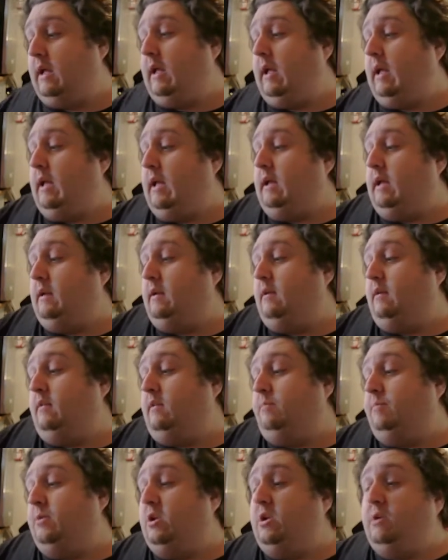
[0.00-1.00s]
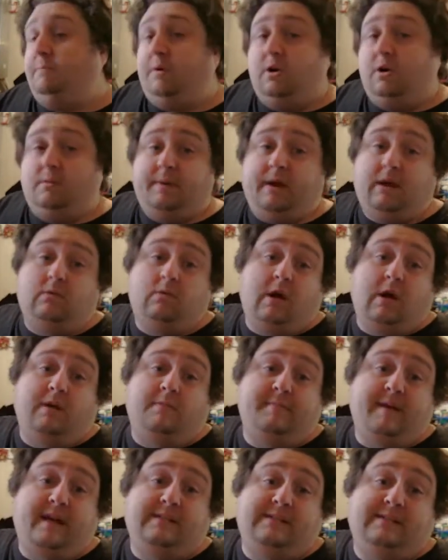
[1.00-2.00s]
And the beauty part about
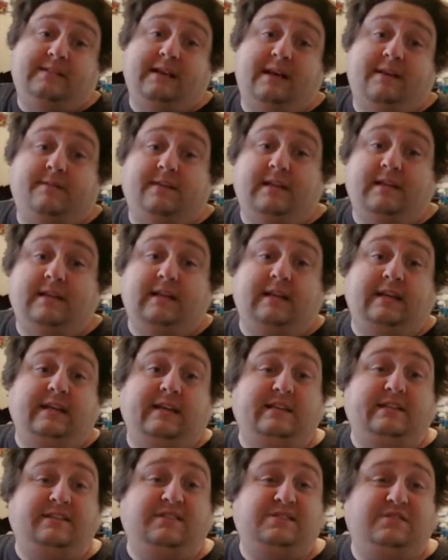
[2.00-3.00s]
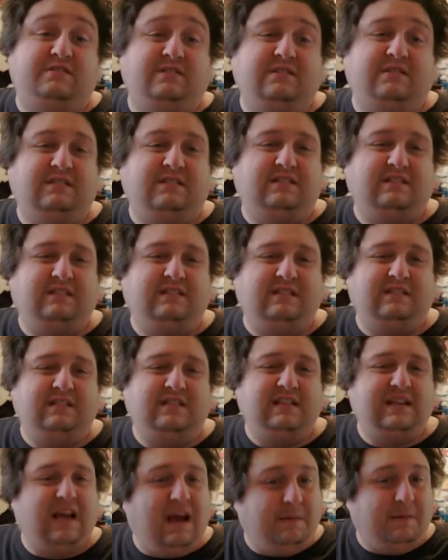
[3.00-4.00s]
Rockman 7 is
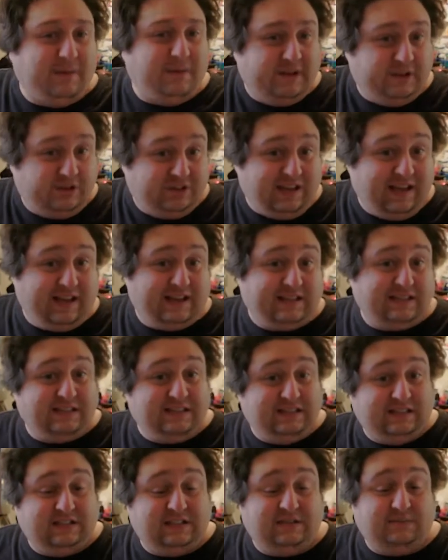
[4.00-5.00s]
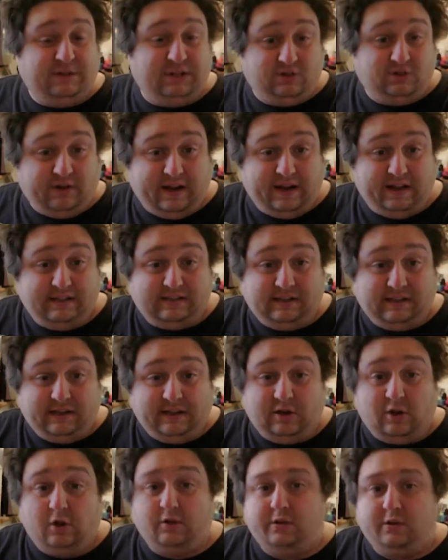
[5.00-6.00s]
not much text needs to be translated,
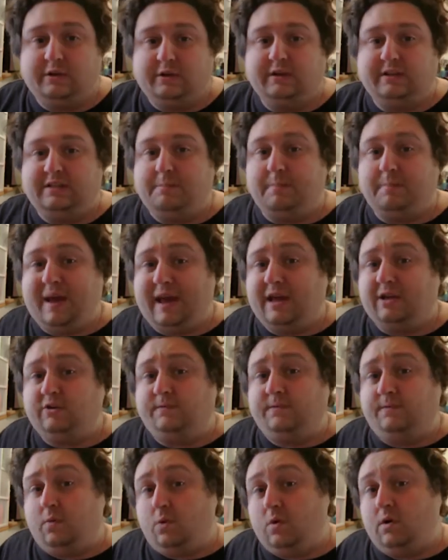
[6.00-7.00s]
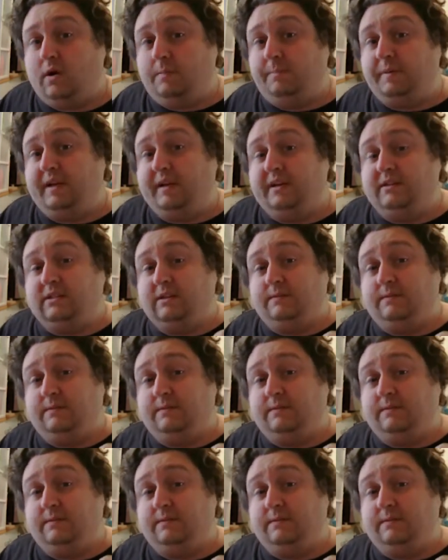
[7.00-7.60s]
although there is a patch for it because of